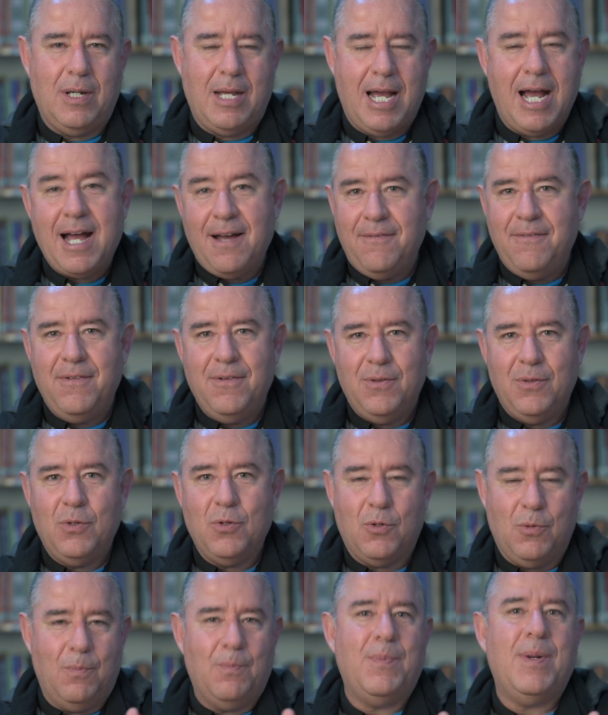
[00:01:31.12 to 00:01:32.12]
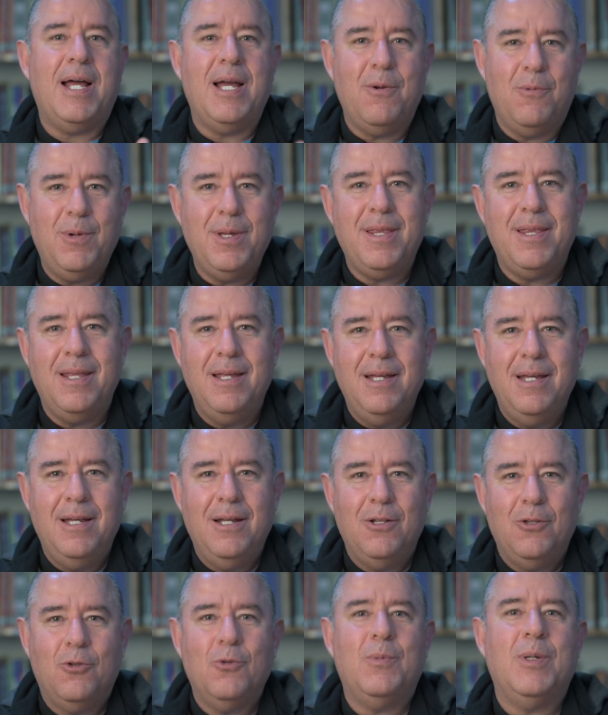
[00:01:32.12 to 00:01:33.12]
have, to comply with,
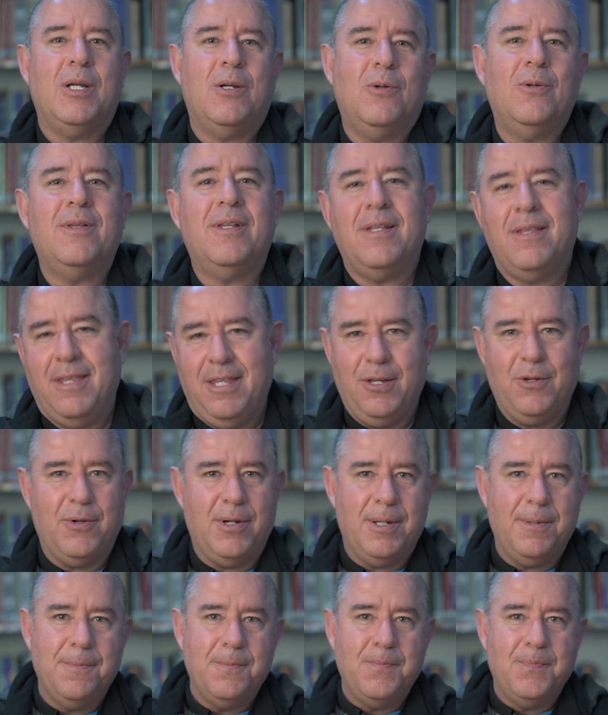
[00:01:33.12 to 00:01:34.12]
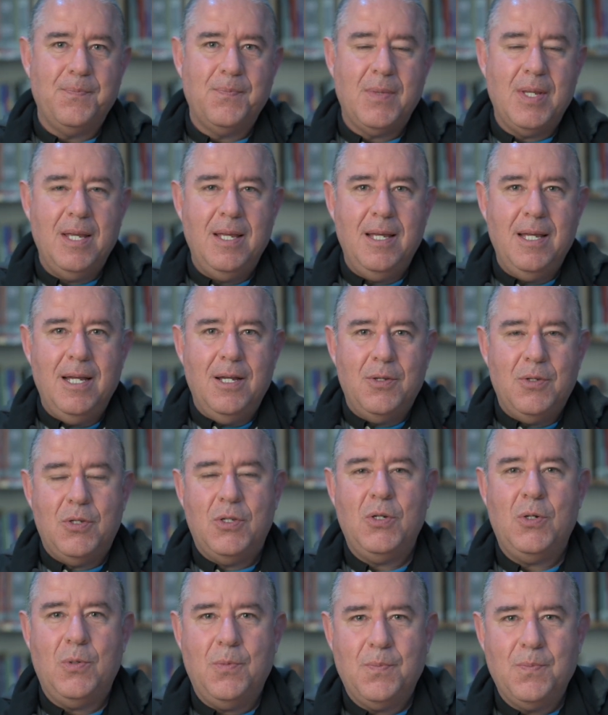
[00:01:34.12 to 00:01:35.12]
to be called a theory.
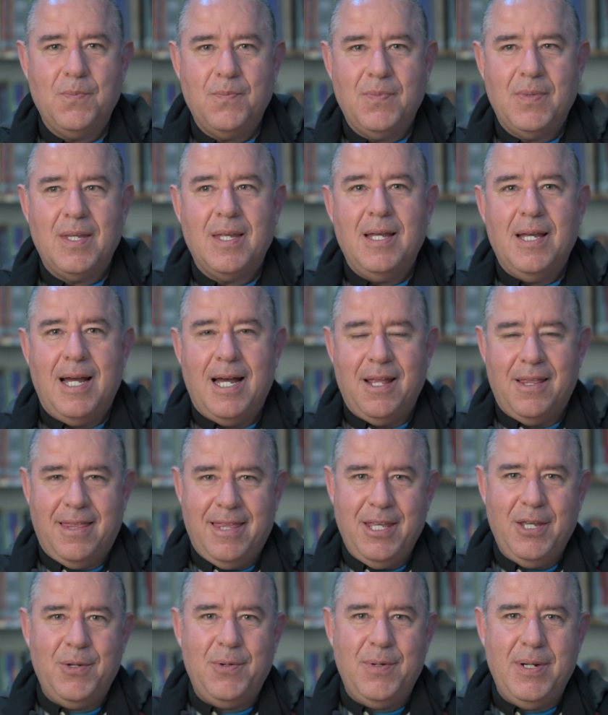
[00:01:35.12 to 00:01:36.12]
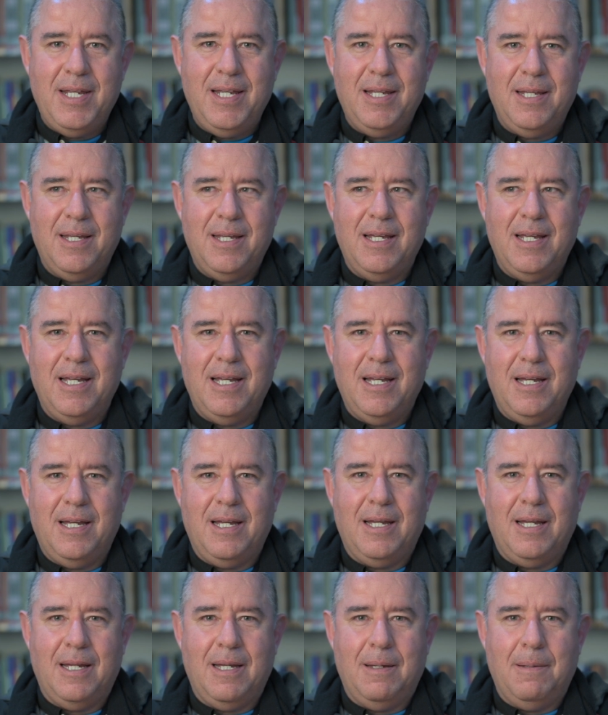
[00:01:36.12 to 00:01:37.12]
So a theory
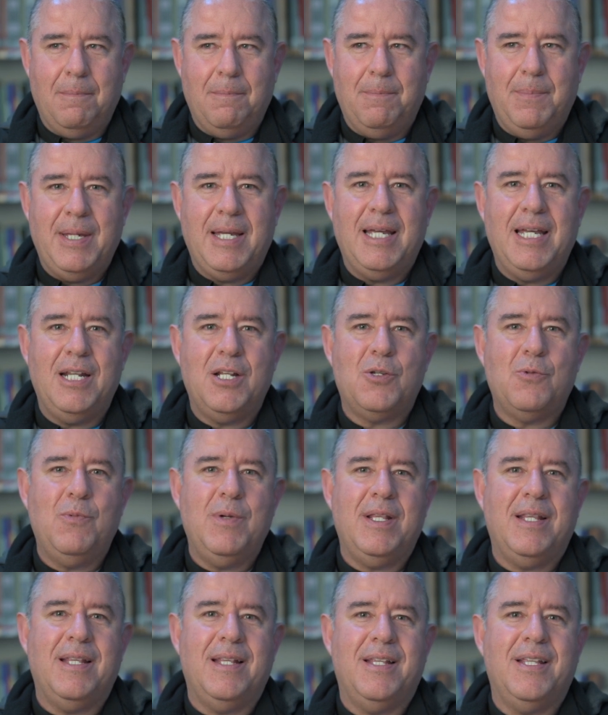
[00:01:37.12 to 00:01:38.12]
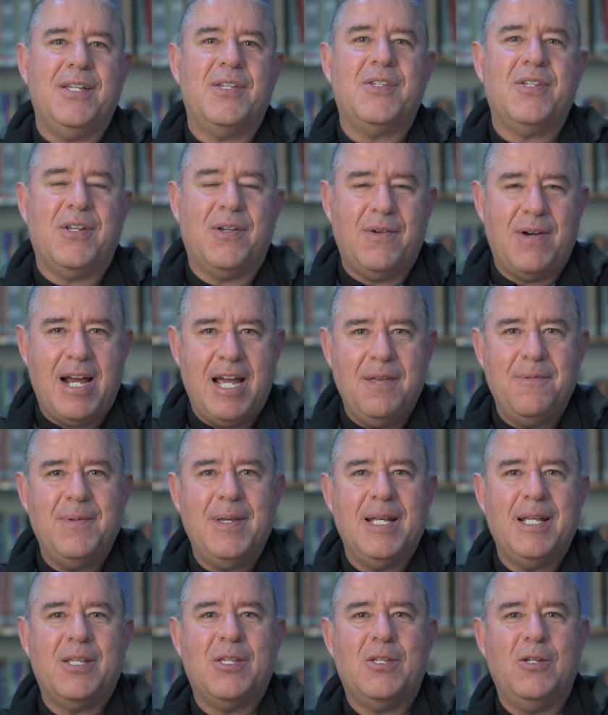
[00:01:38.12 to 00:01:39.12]
begins with
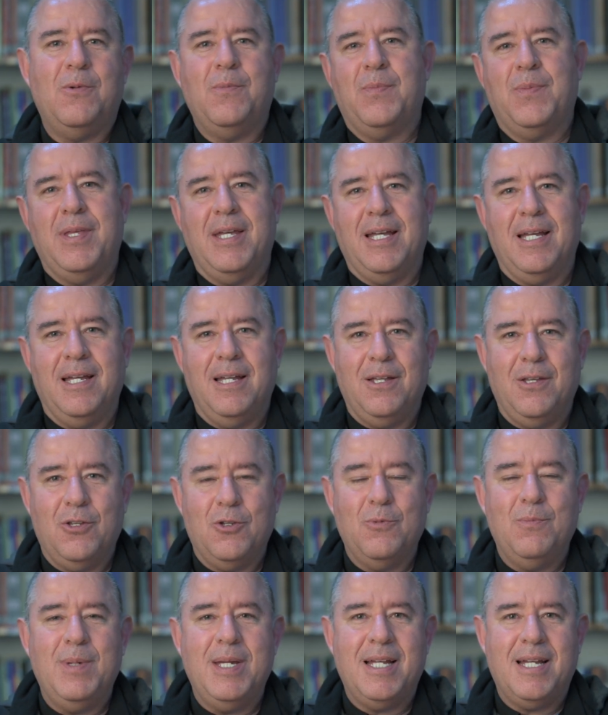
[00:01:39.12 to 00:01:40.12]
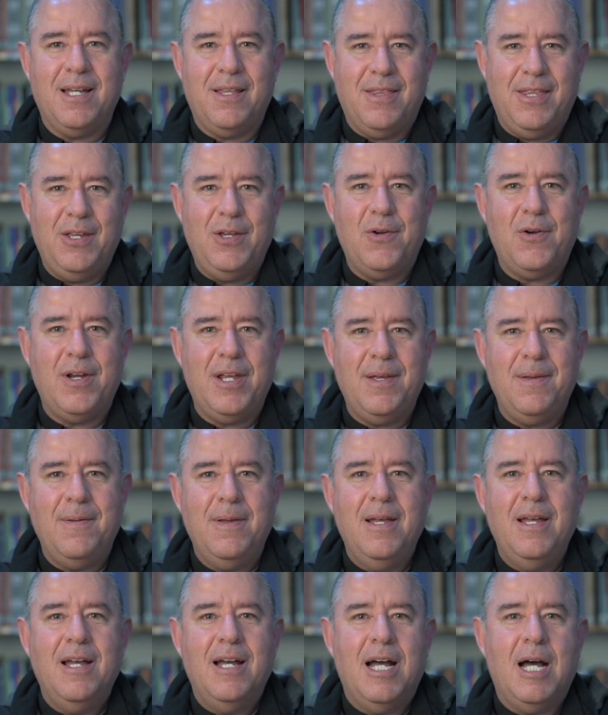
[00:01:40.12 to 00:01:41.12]
describing something. You make a theory
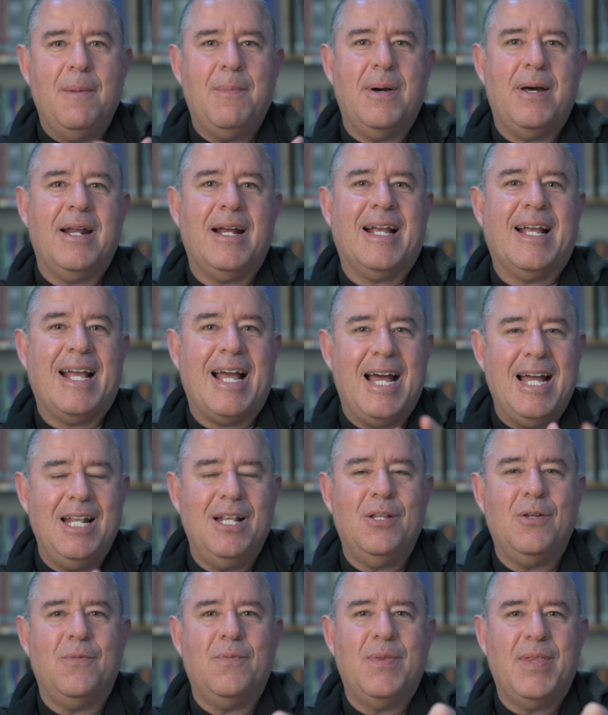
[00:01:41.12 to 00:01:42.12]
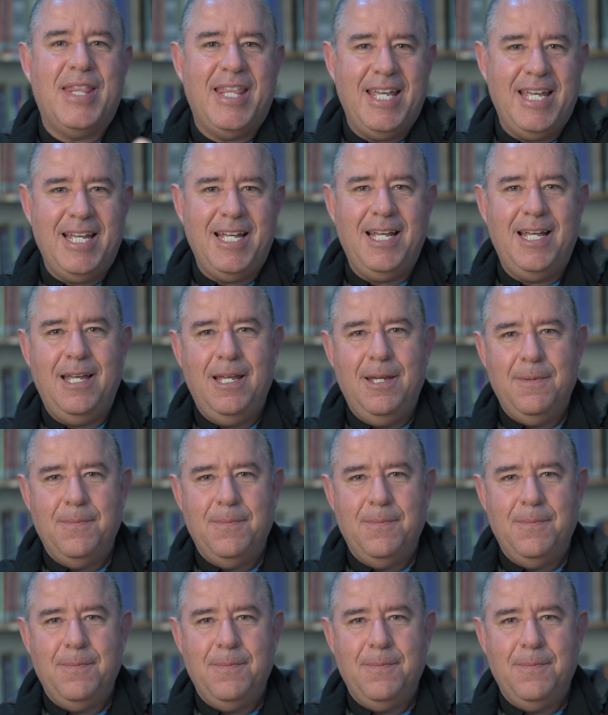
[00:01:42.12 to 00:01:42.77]
about a kind of thing.